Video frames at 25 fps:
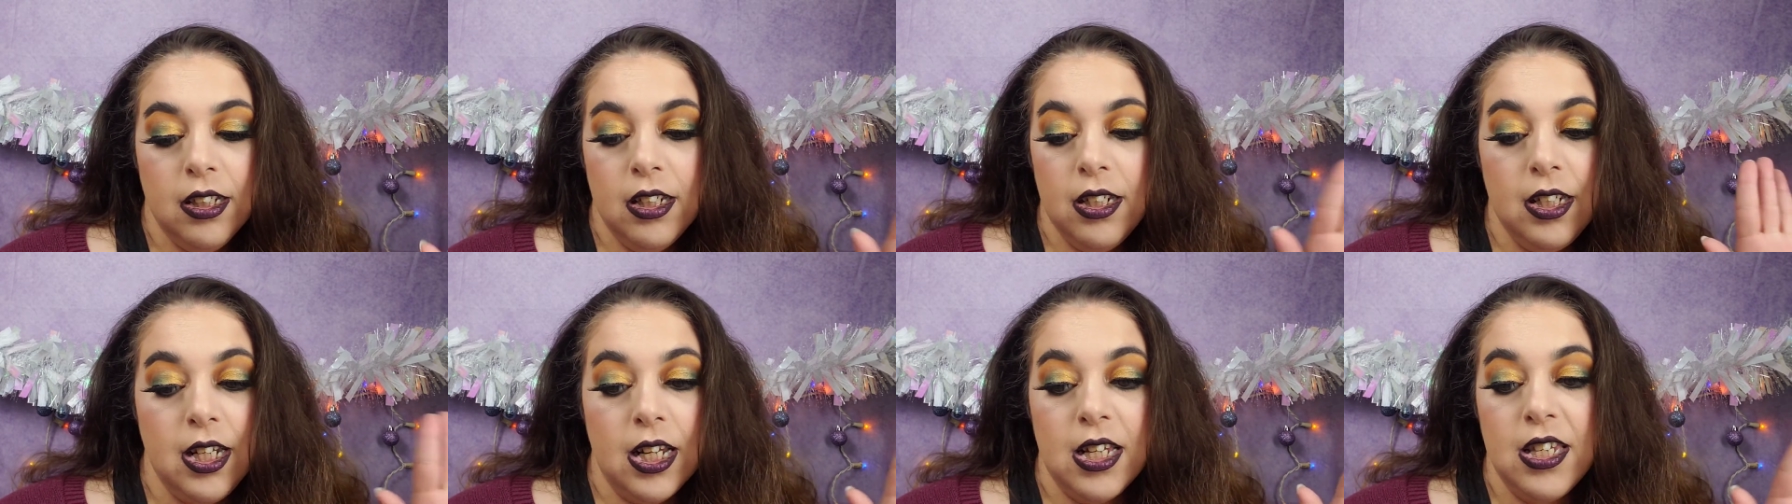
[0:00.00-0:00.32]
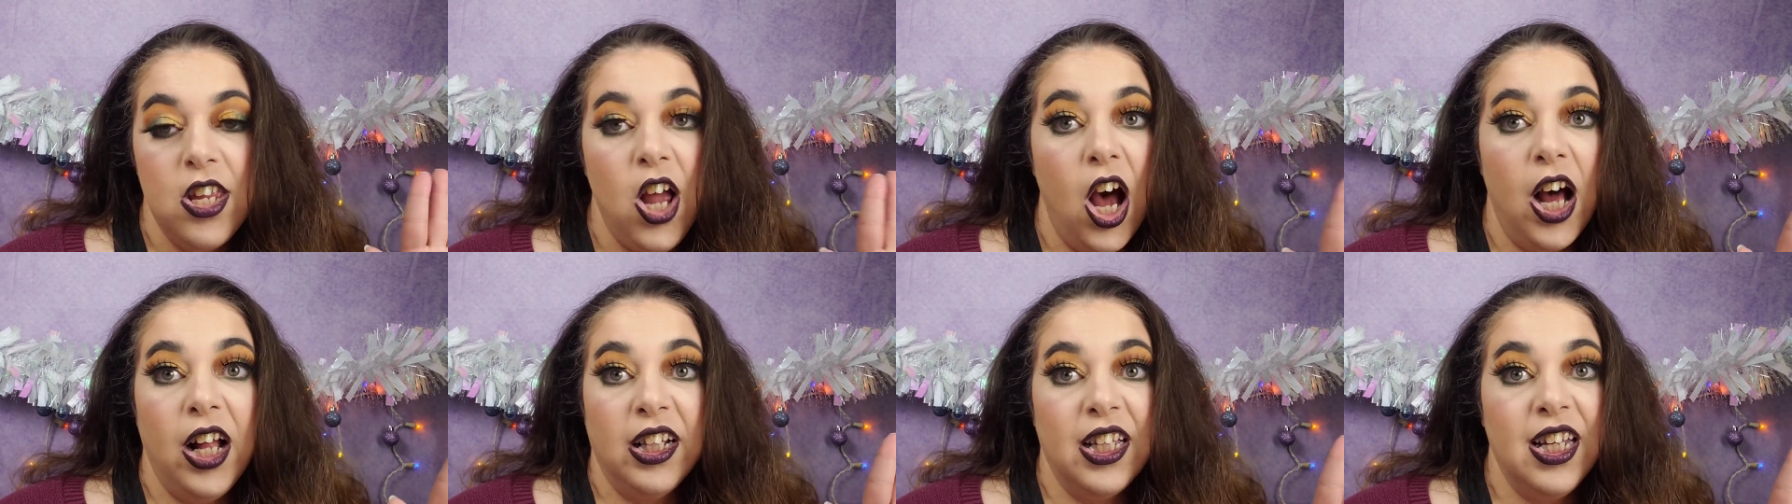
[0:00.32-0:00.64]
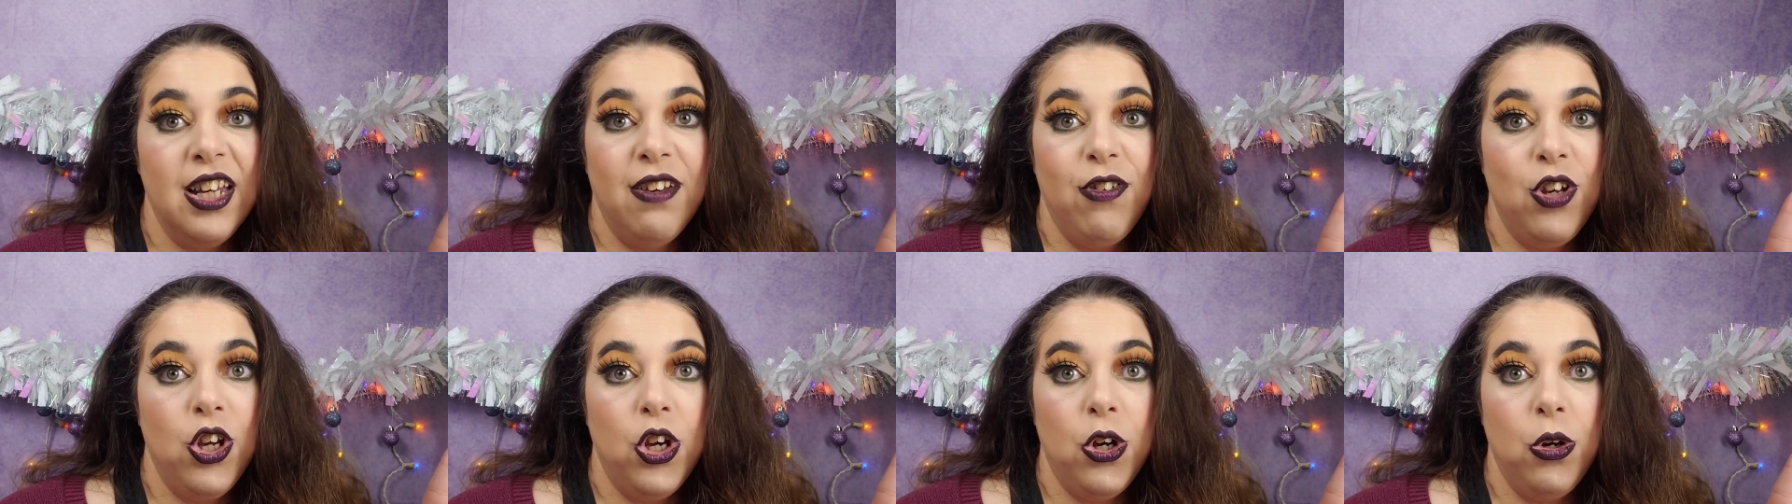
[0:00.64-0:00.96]
It does not
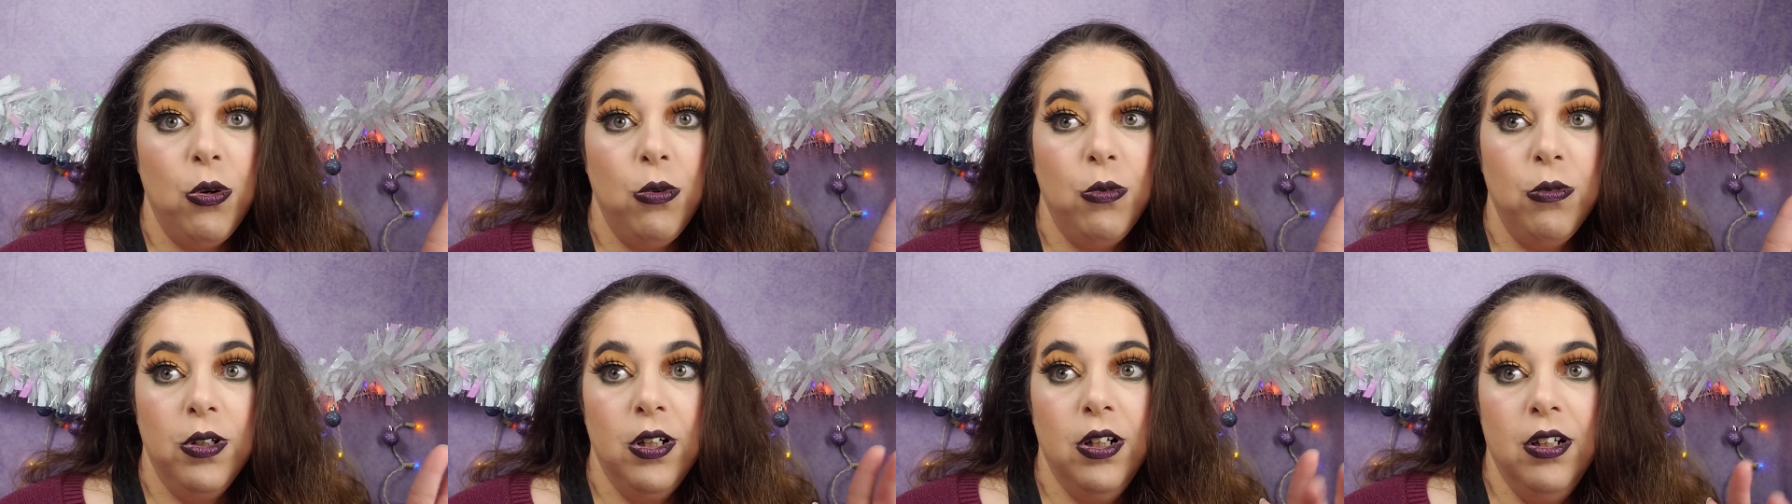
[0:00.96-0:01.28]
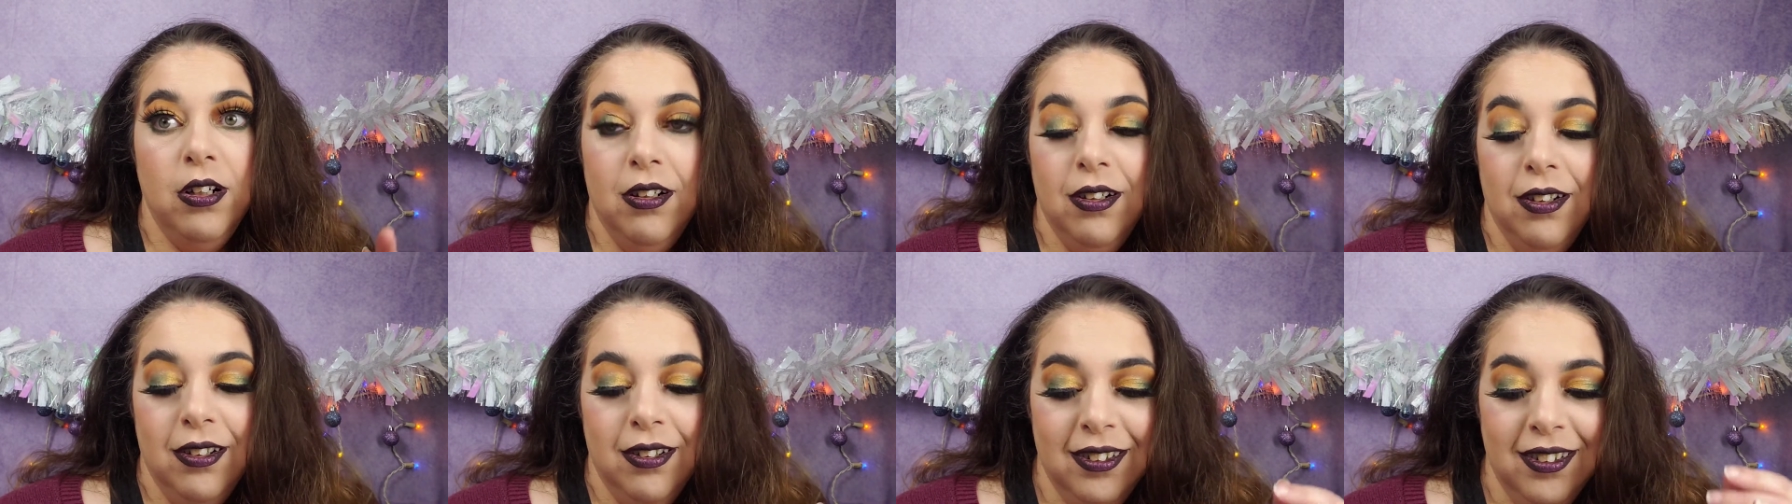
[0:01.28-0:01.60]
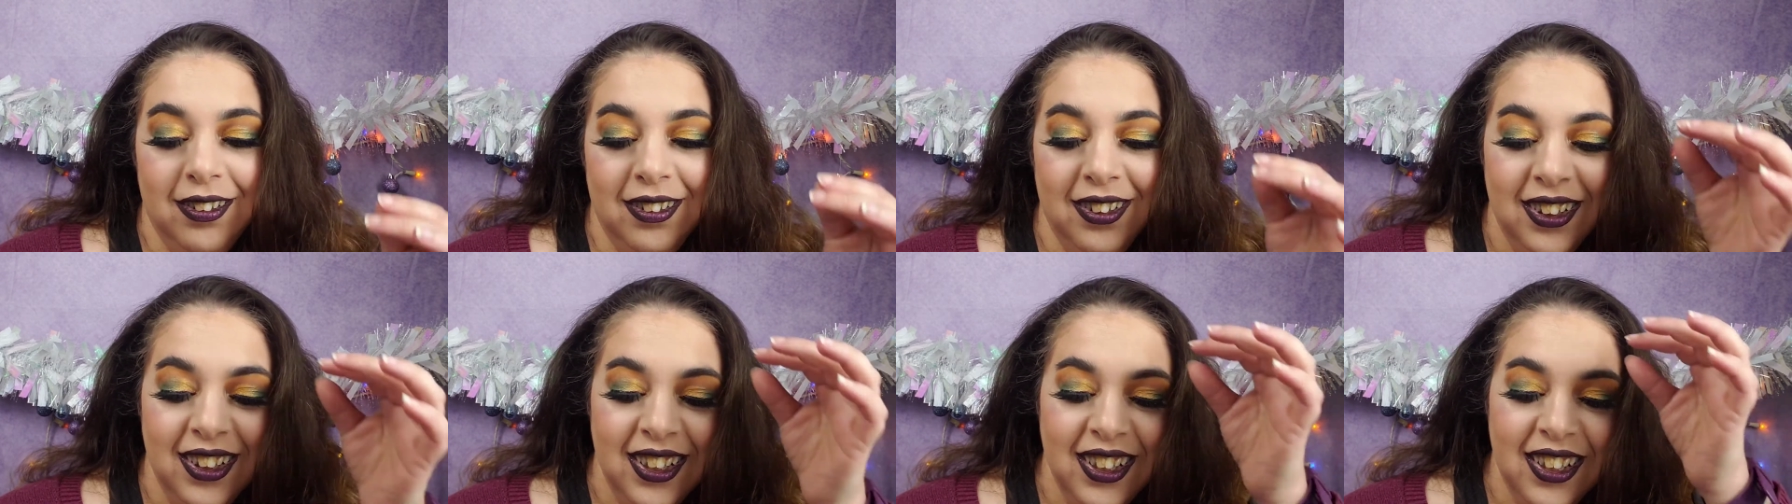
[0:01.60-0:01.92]
leave
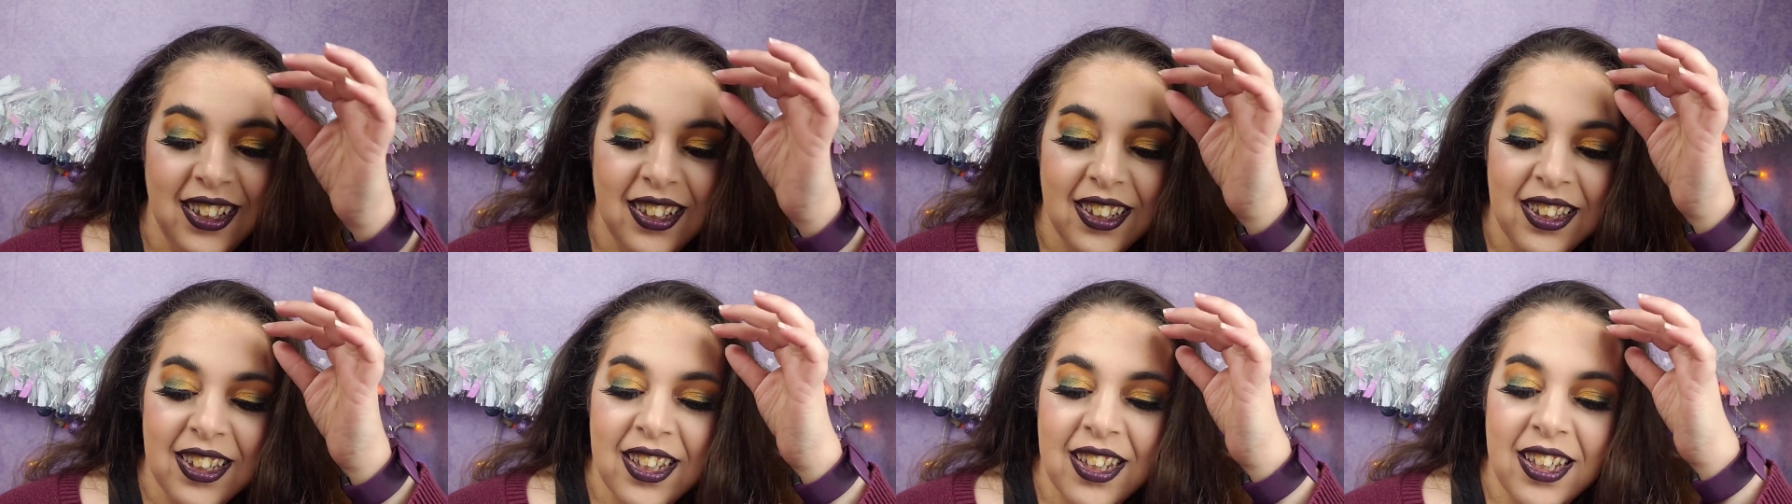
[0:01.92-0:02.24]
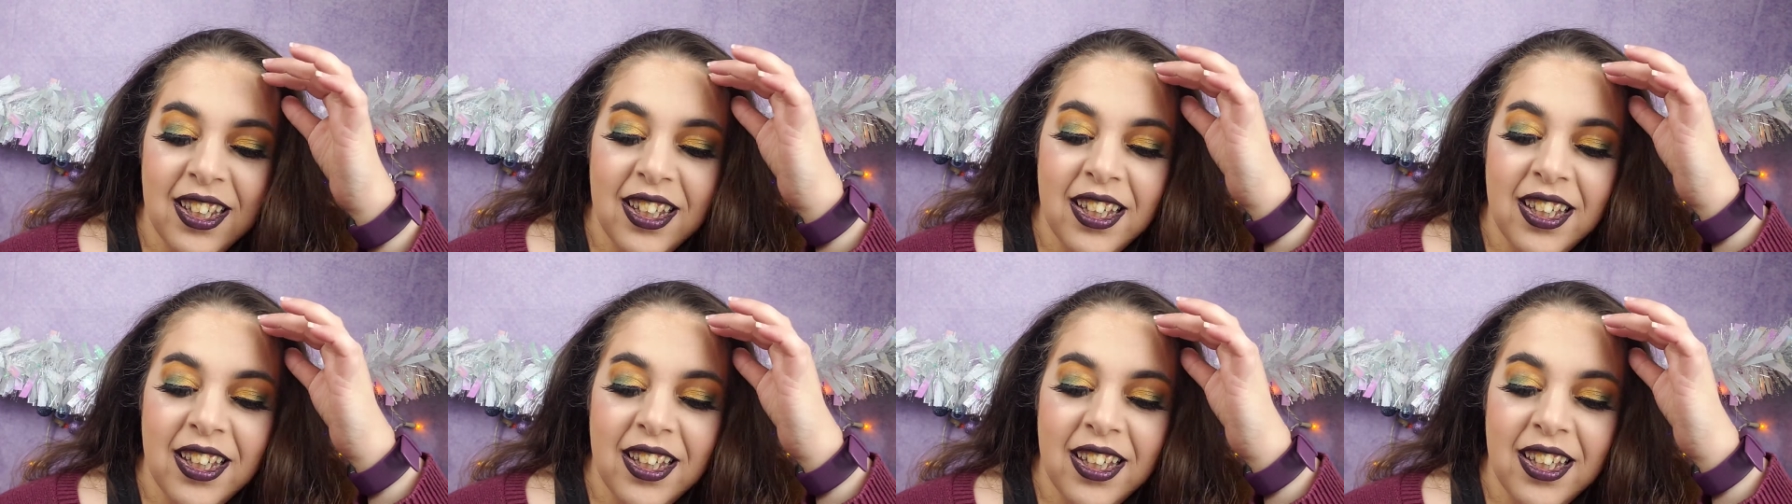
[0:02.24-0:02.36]
you.